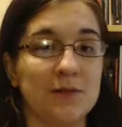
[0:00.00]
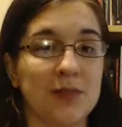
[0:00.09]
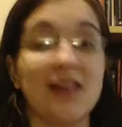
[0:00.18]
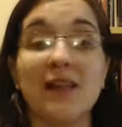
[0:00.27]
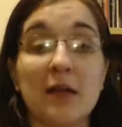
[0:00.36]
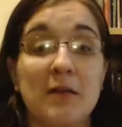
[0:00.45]

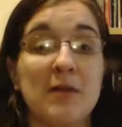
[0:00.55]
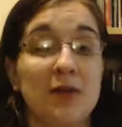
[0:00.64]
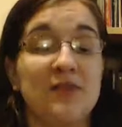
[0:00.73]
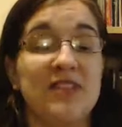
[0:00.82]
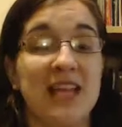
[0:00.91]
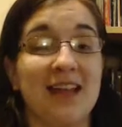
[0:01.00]
And a lot of people
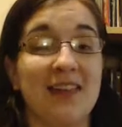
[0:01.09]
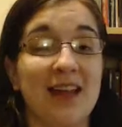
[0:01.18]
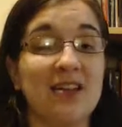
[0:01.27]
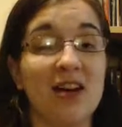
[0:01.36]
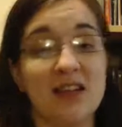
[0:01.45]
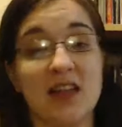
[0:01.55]
have taken that to
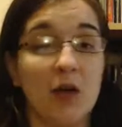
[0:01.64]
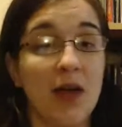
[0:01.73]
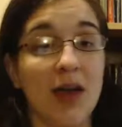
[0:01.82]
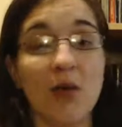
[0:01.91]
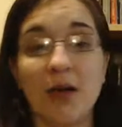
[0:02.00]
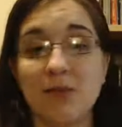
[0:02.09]
heart and said, okay,
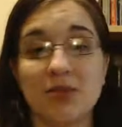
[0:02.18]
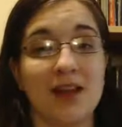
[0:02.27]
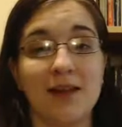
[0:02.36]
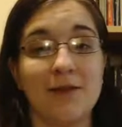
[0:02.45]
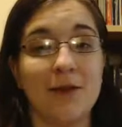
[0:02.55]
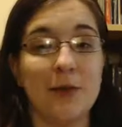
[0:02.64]
well, I'm just not
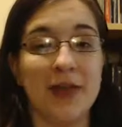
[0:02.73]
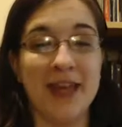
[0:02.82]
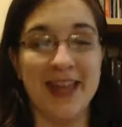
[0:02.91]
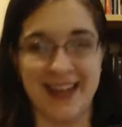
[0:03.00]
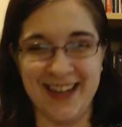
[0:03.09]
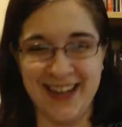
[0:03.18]
going to vote
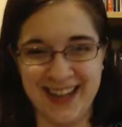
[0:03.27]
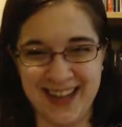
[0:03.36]
then.